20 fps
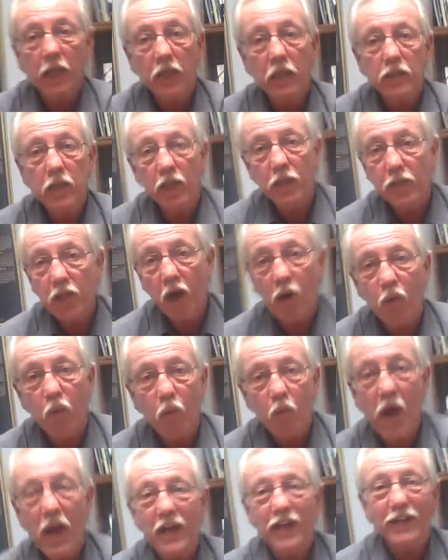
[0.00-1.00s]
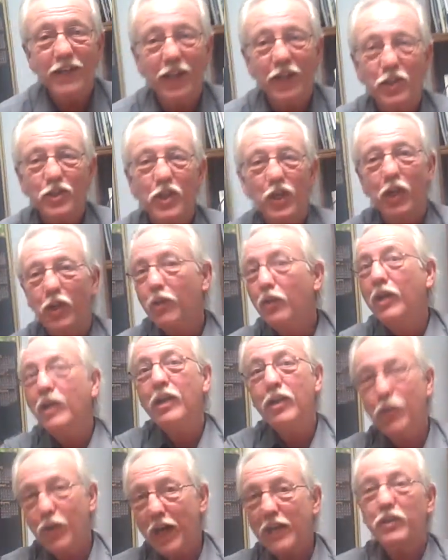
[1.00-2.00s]
You don't wait until
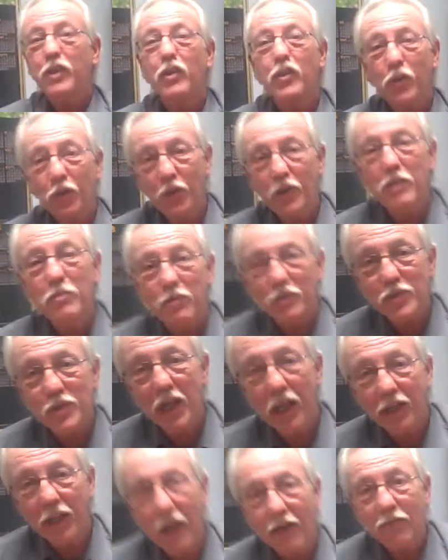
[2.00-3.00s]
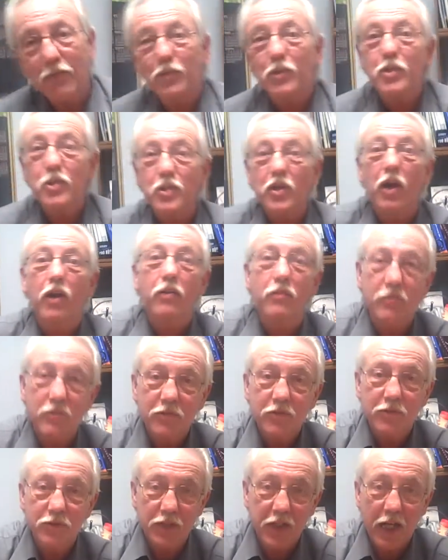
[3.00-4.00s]
you're at the 30% level to start
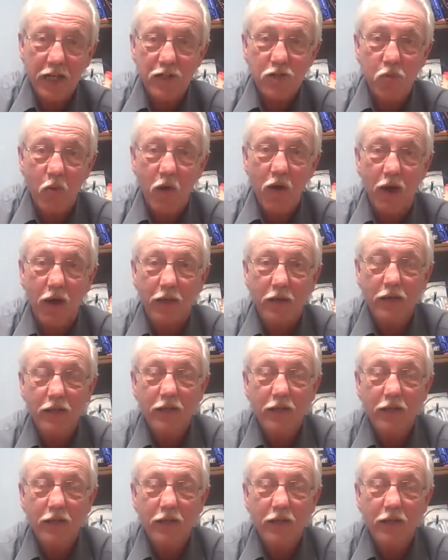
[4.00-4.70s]
stage 1.